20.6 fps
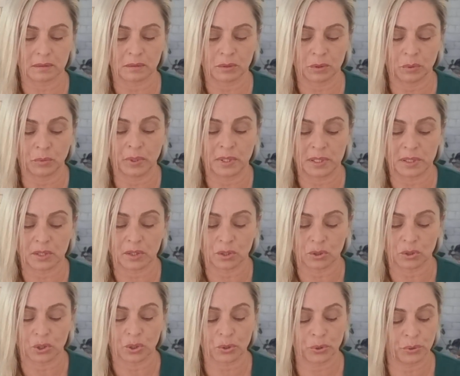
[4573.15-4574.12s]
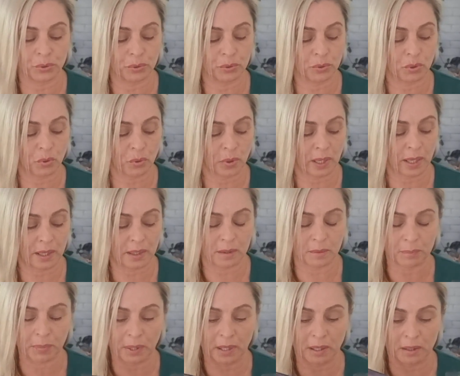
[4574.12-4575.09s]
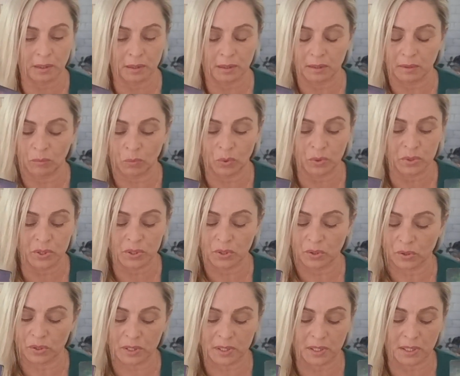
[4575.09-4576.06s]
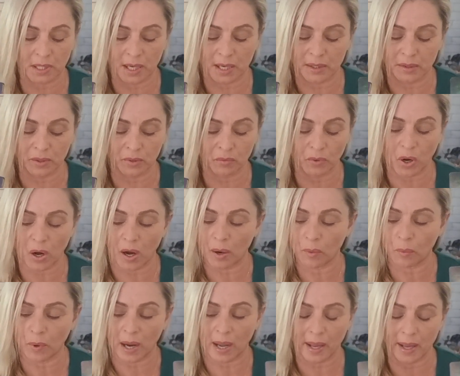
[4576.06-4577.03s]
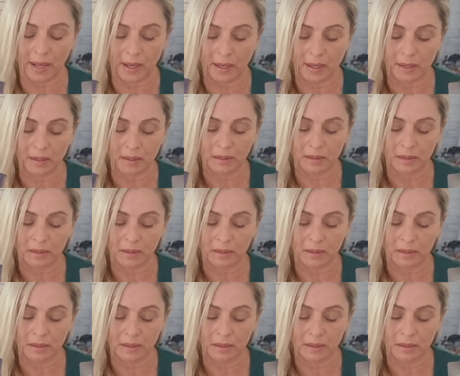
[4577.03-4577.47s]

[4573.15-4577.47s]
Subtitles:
who is the true queen, but was not seen the right way.